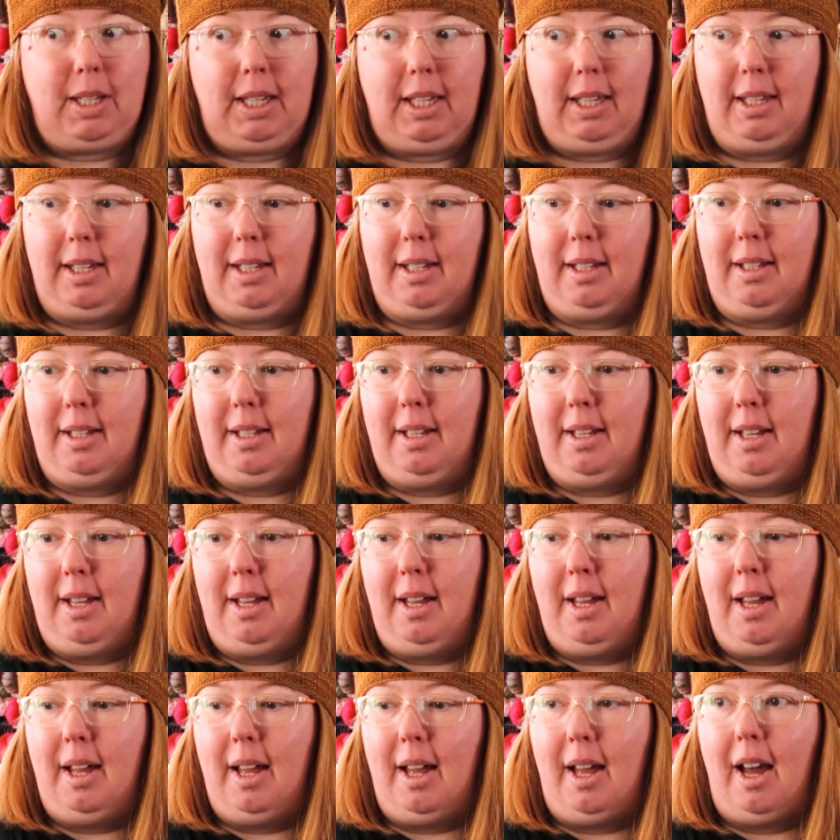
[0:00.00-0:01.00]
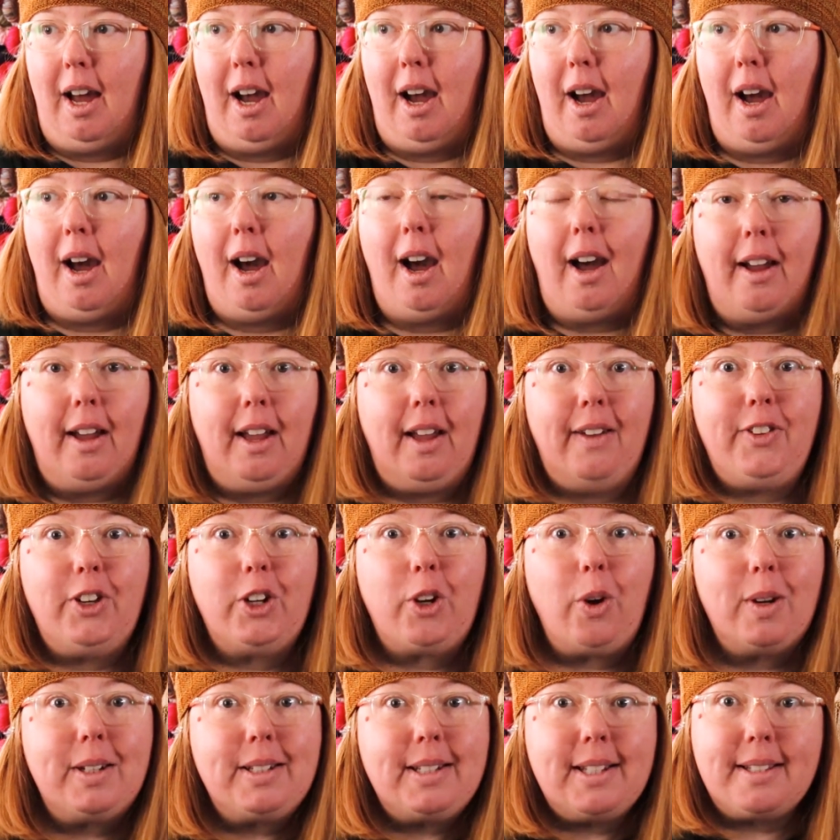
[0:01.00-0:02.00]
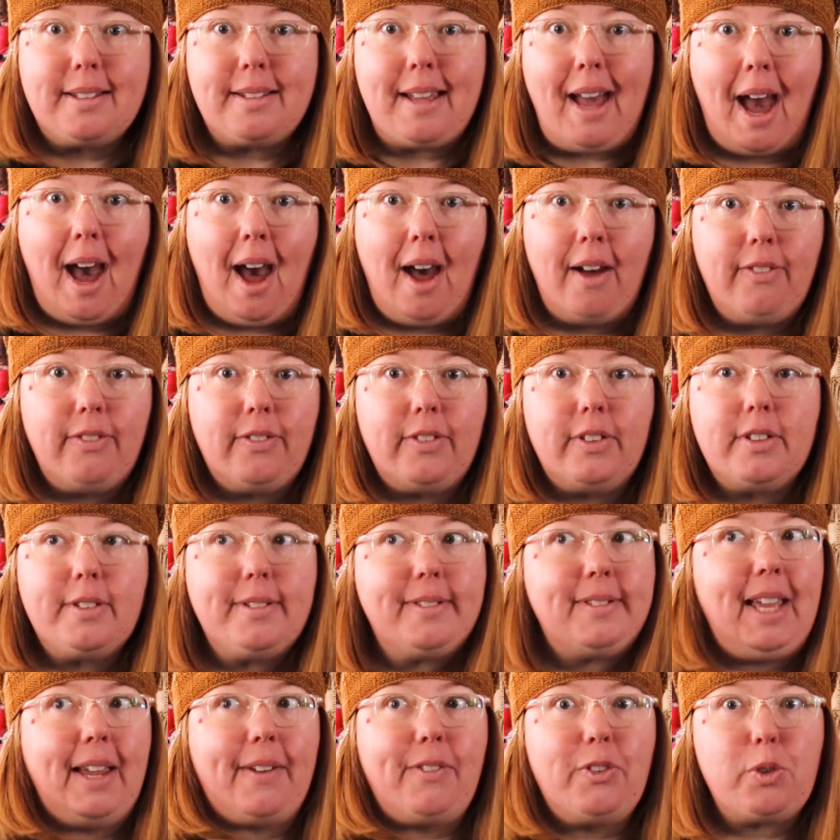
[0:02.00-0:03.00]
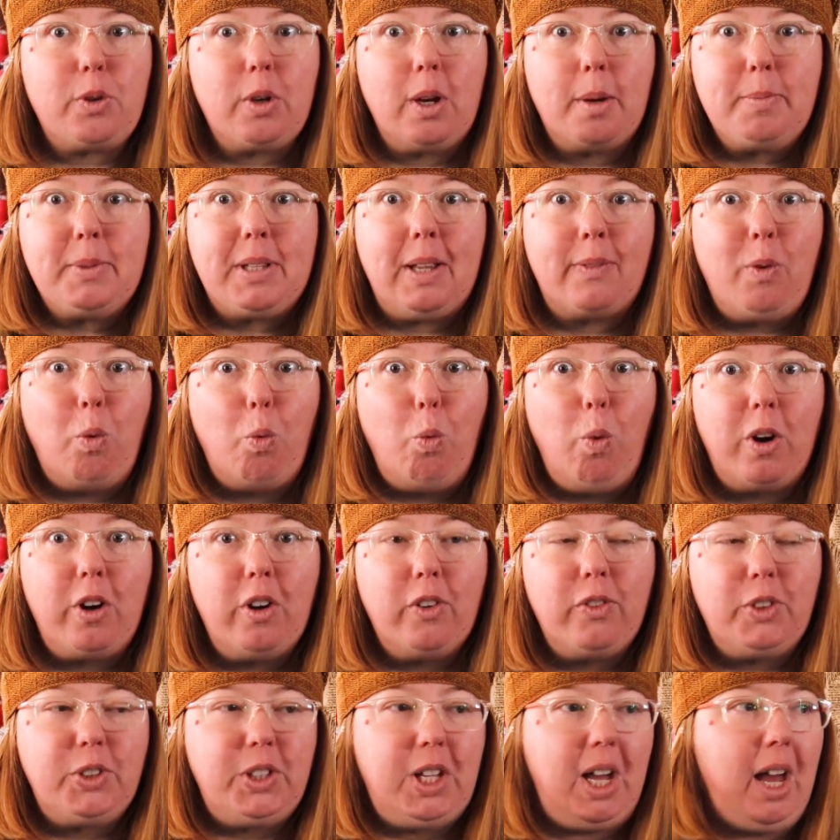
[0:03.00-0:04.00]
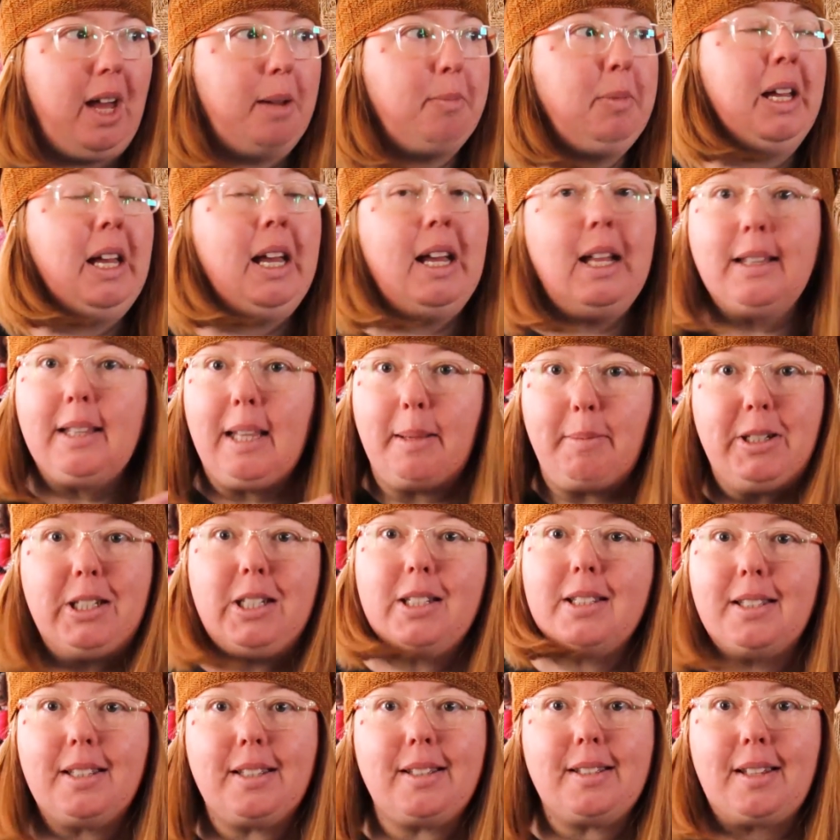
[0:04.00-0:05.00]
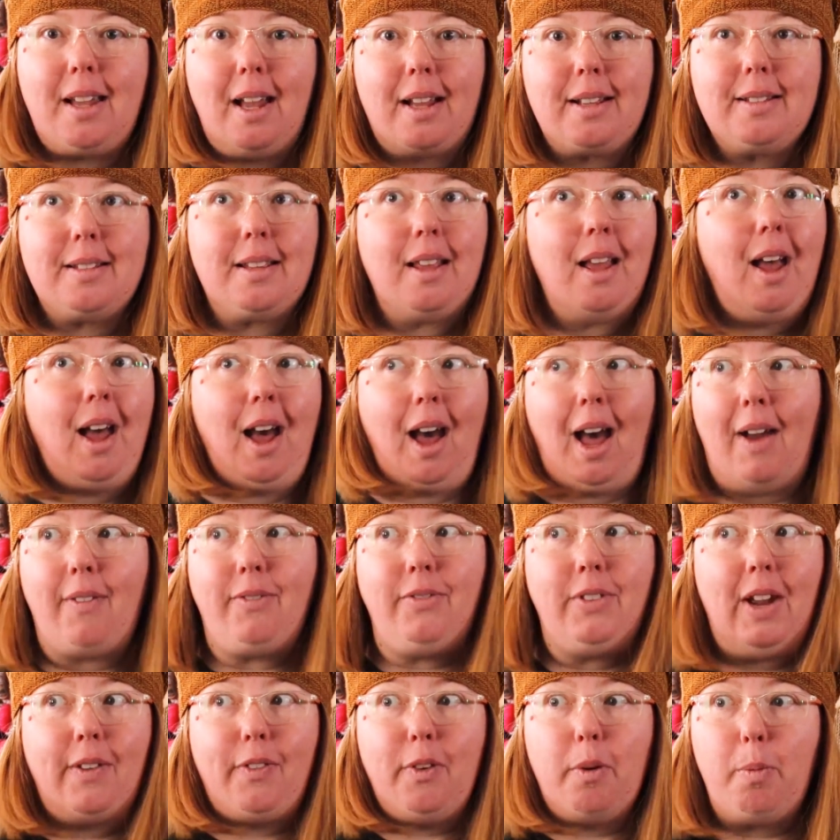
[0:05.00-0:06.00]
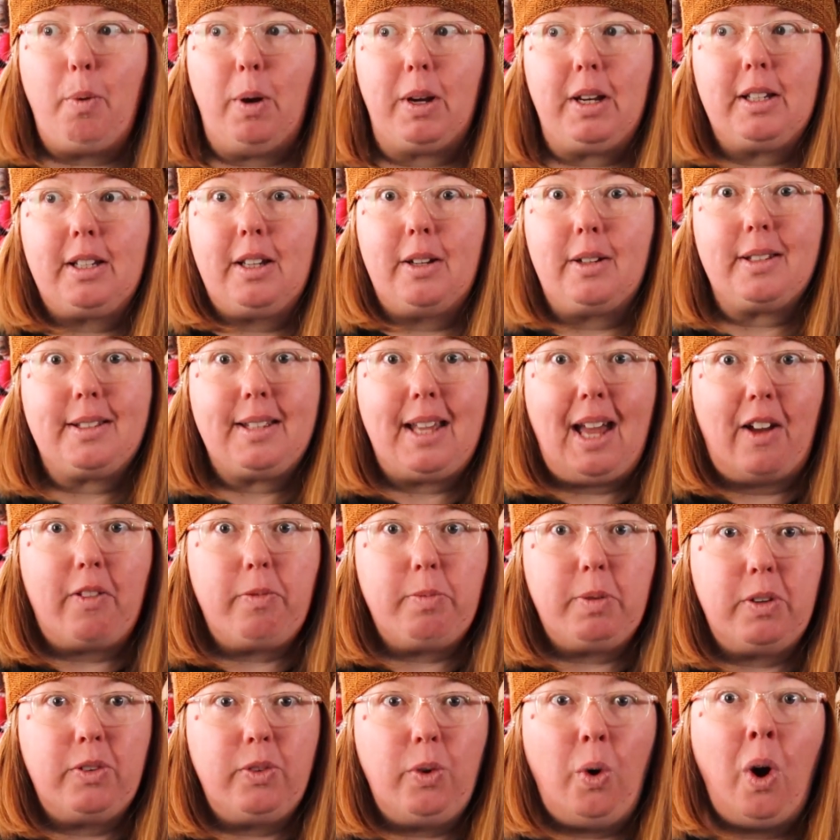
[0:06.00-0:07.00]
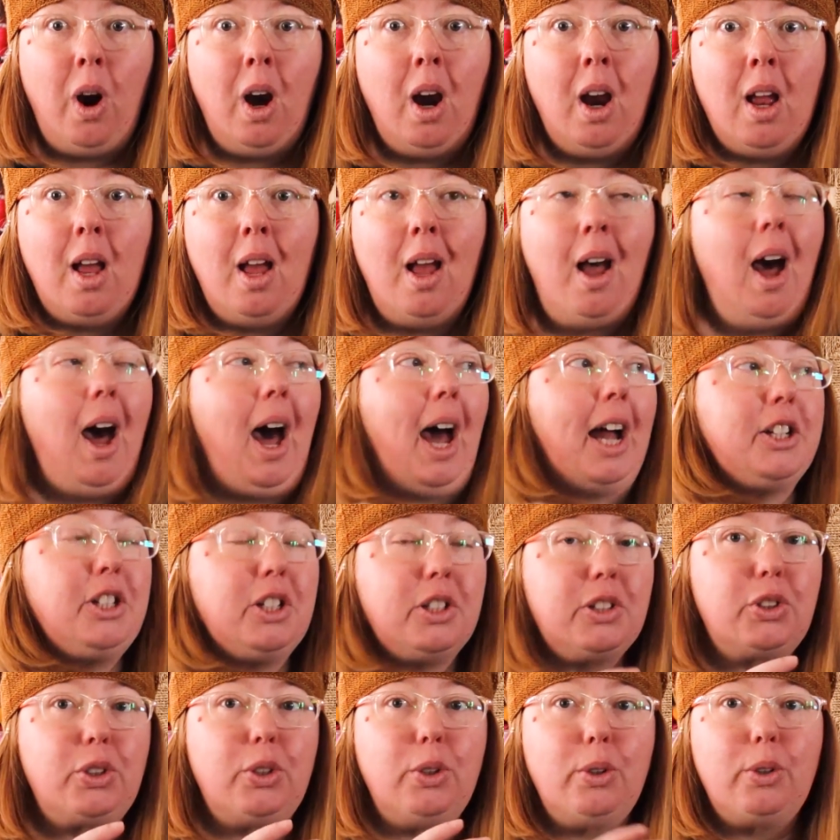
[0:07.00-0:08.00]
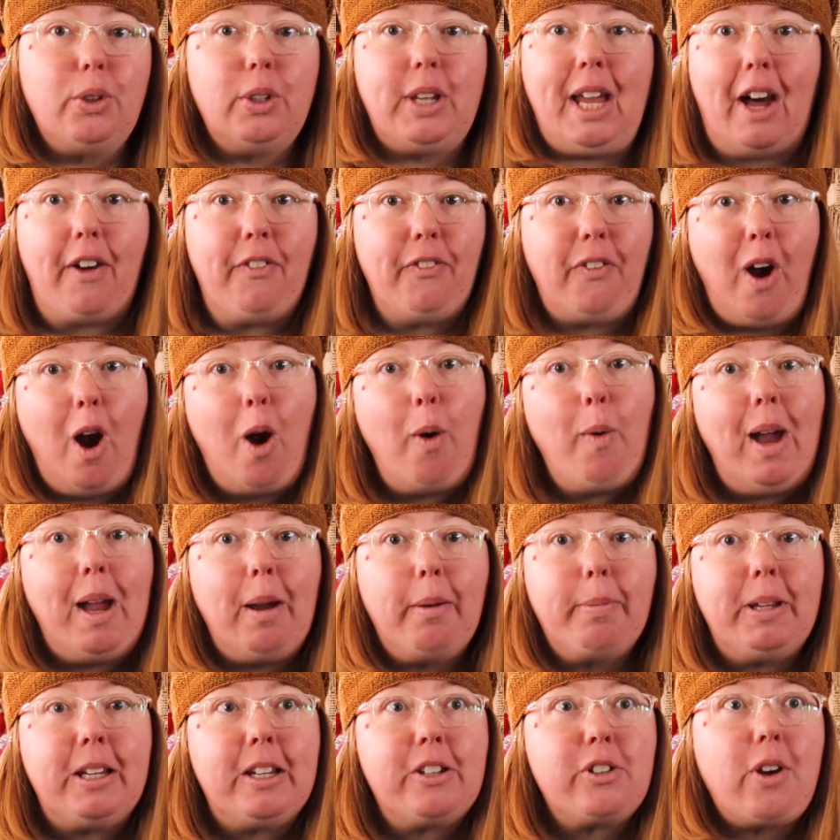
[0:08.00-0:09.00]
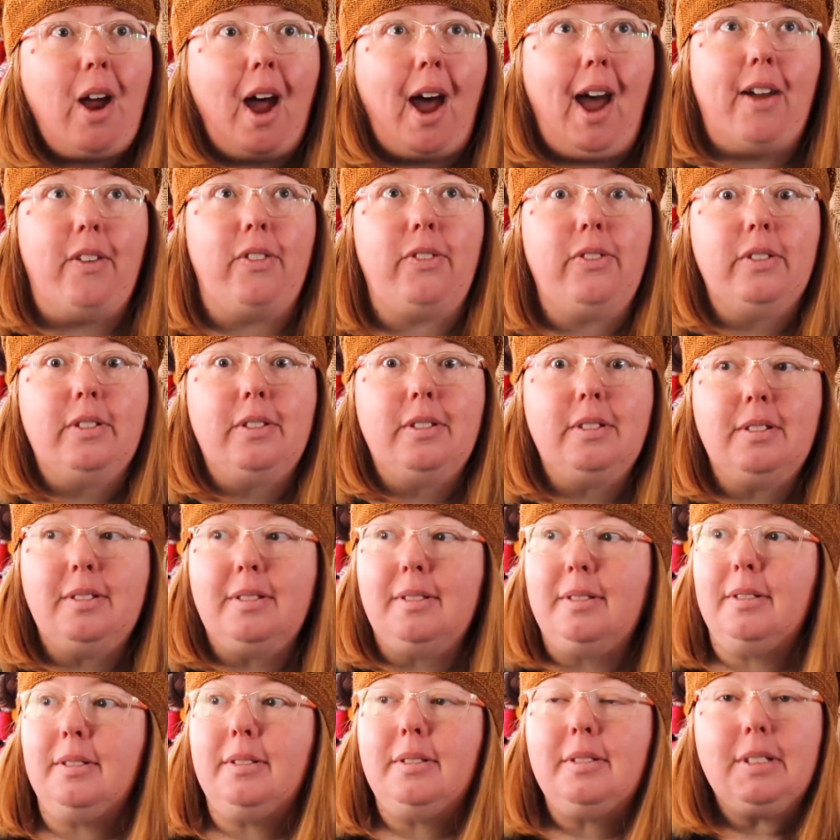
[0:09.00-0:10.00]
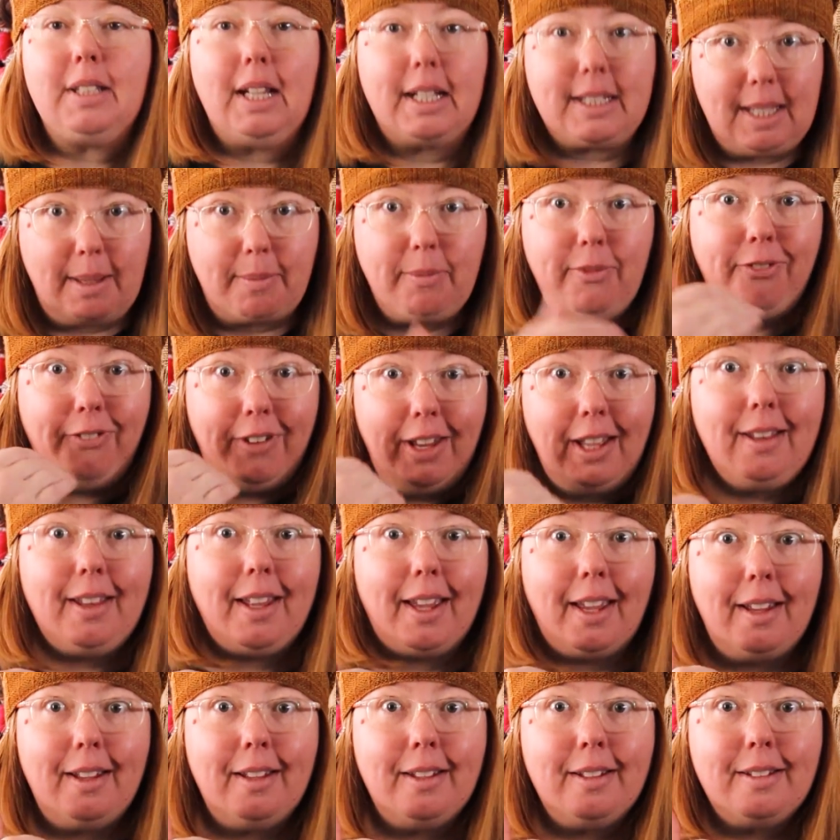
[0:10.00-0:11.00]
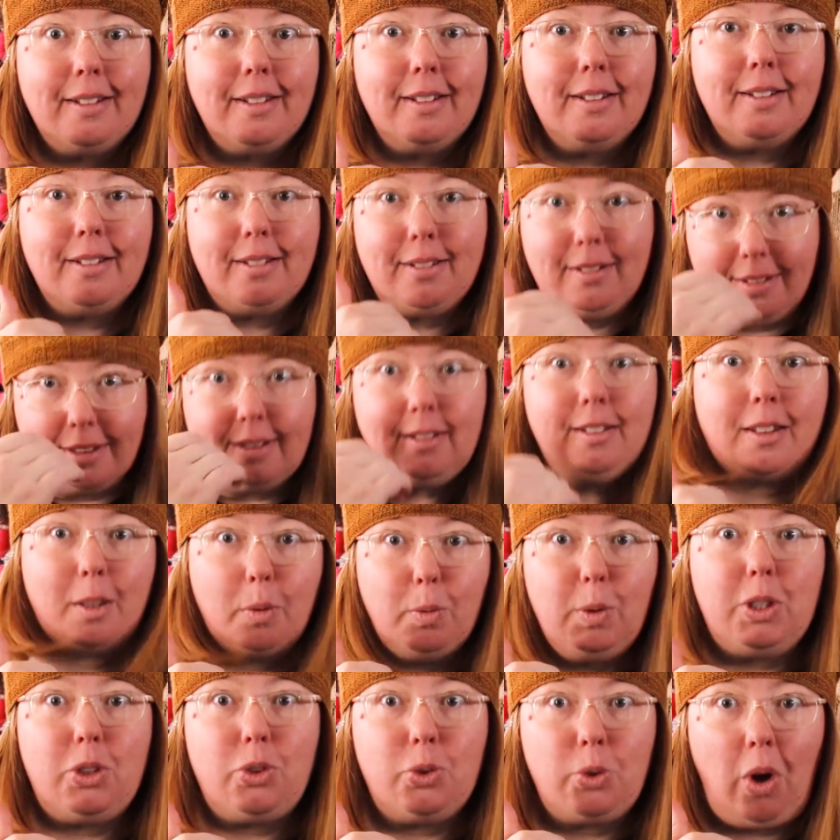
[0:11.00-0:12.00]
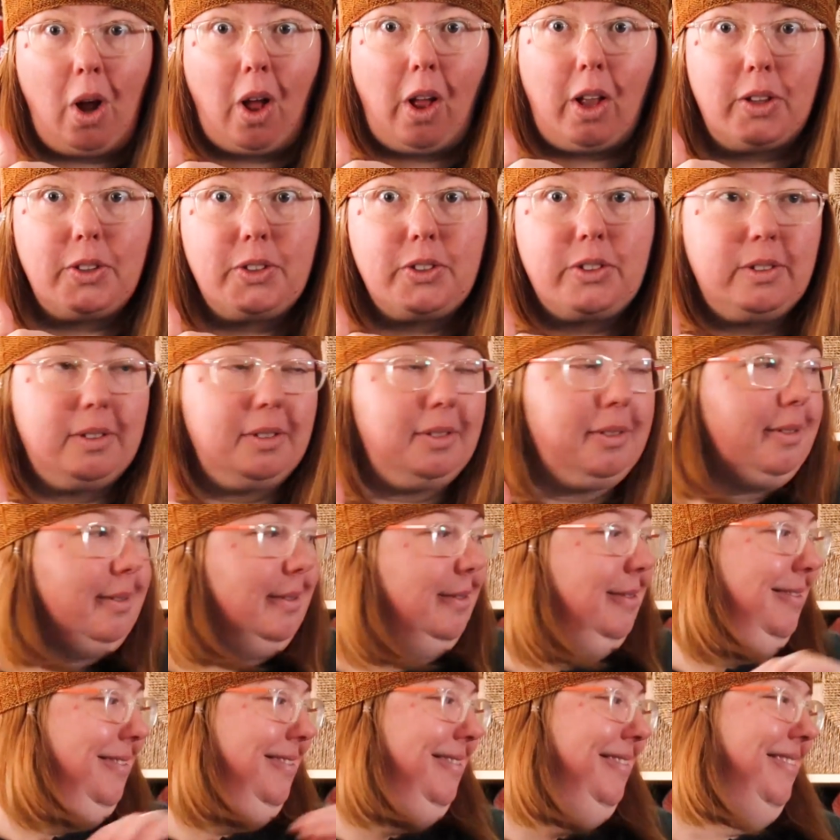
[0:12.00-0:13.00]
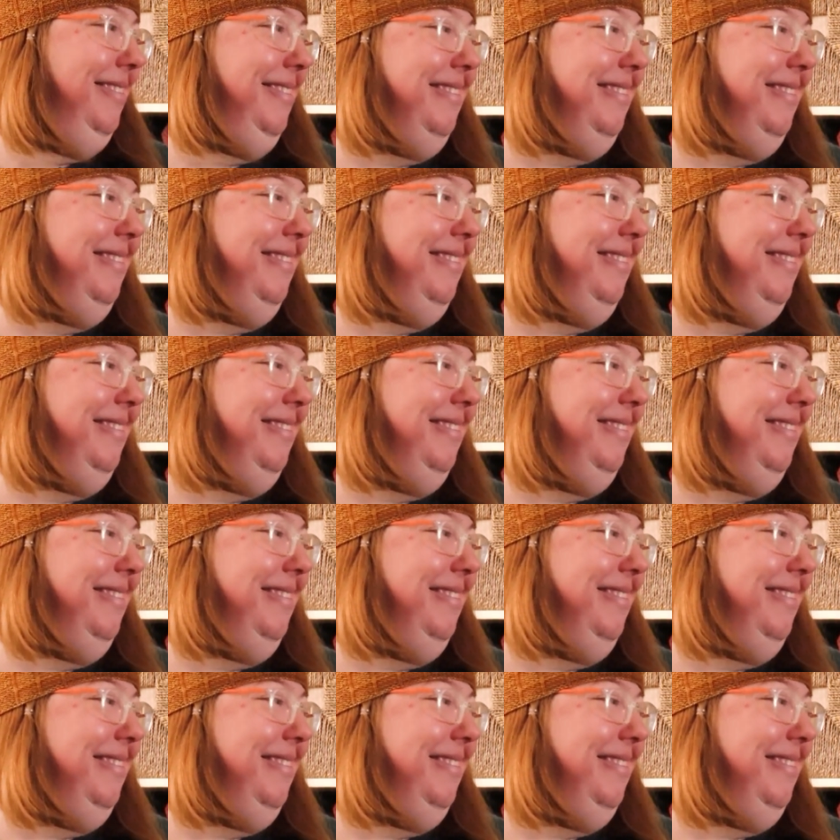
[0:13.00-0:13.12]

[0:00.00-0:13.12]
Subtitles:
week. If you're going to SAF, safe trips, have a wonderful time. Let me just discuss. I've never wanted to go to SAF before. I just Googled how far away it would be to drive. Because I'm feeling the withdrawals. I